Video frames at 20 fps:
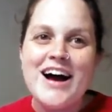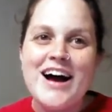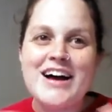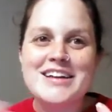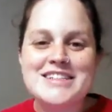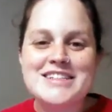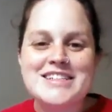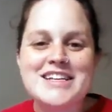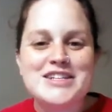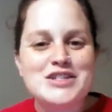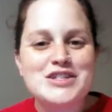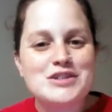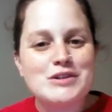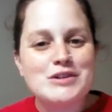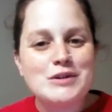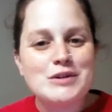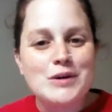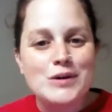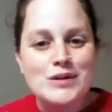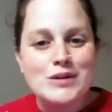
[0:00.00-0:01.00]

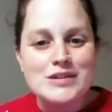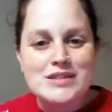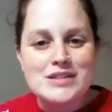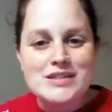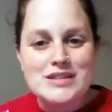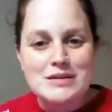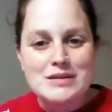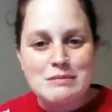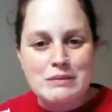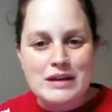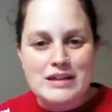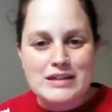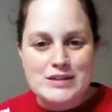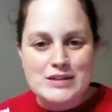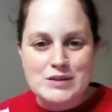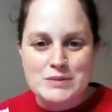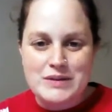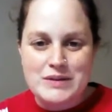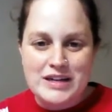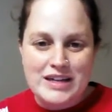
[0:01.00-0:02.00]
intentional goals mean
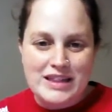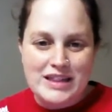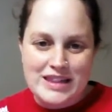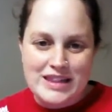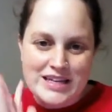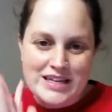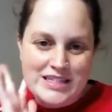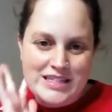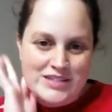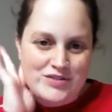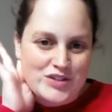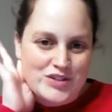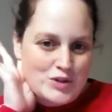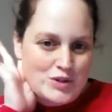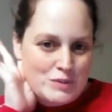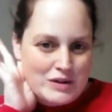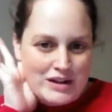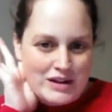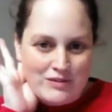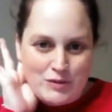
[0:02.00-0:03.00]
so many things for so
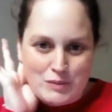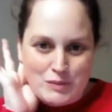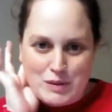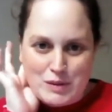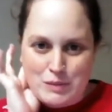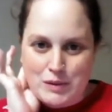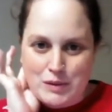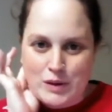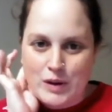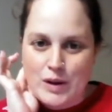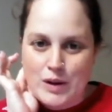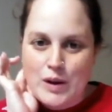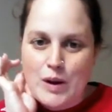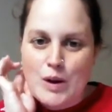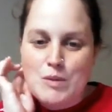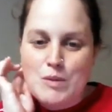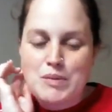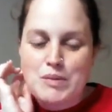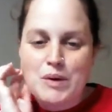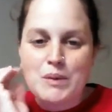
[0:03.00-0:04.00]
many different people.
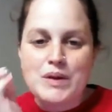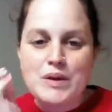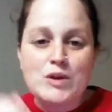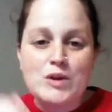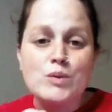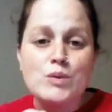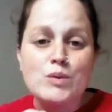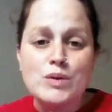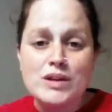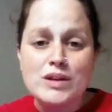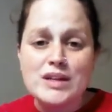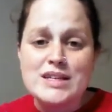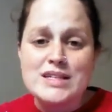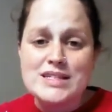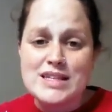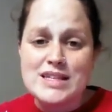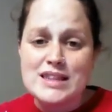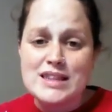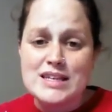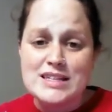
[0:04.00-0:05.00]
But when you really
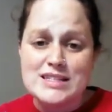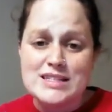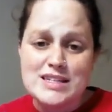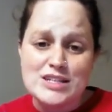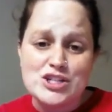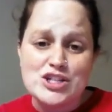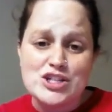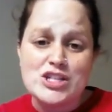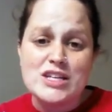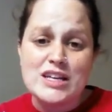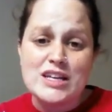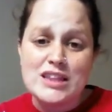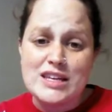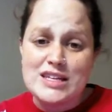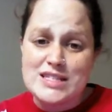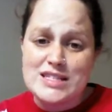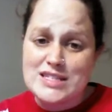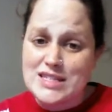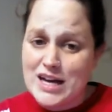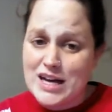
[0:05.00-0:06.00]
set the intention to get
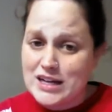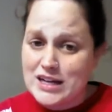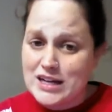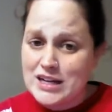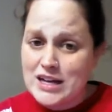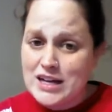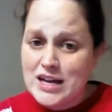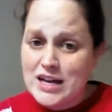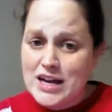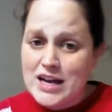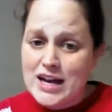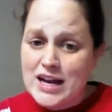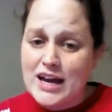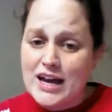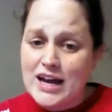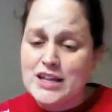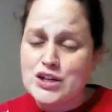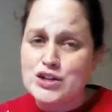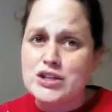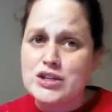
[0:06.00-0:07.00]
things done,
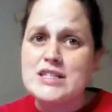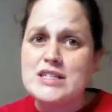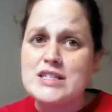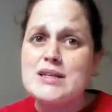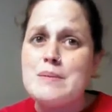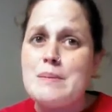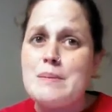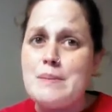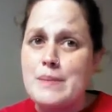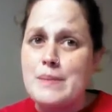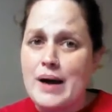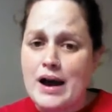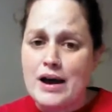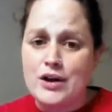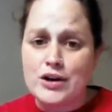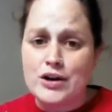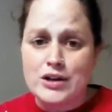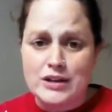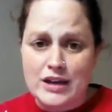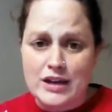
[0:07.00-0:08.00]
and they're things that
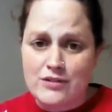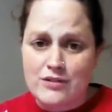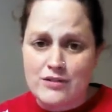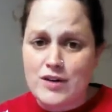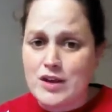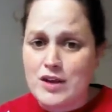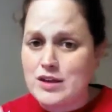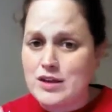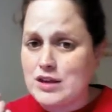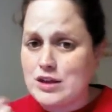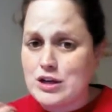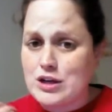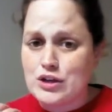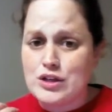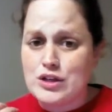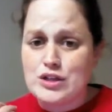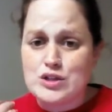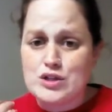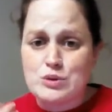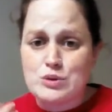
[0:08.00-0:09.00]
matter in life, and they're
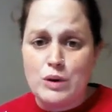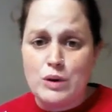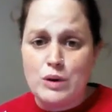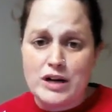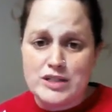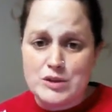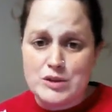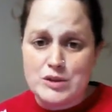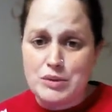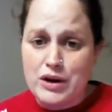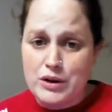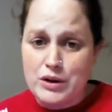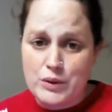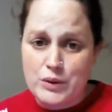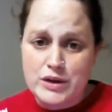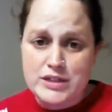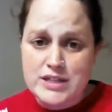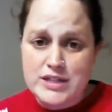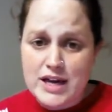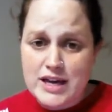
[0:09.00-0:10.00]
things you want to
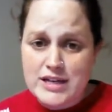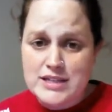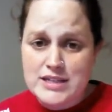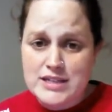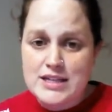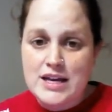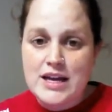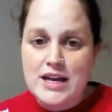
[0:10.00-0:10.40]
prioritize,